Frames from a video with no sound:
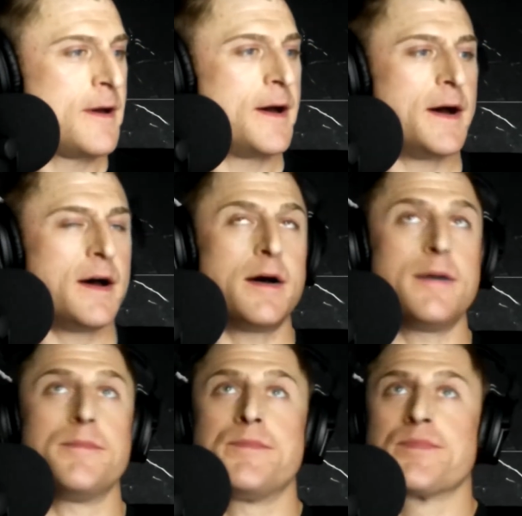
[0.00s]

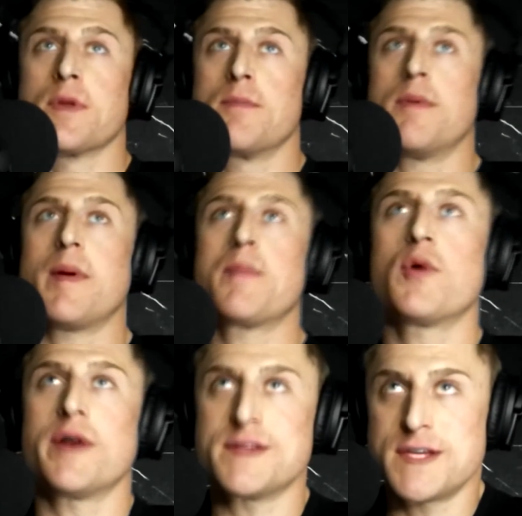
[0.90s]
But my
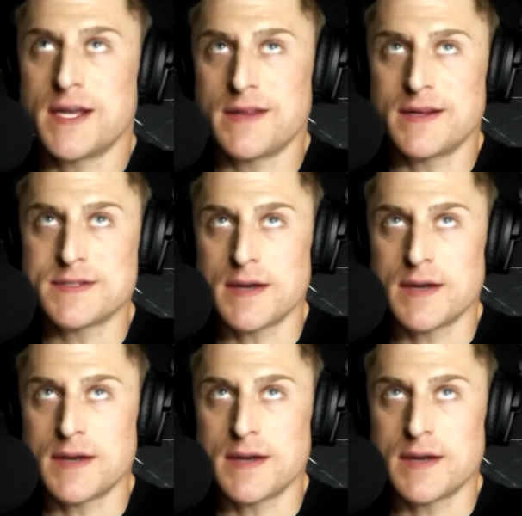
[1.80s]
point in saying that is I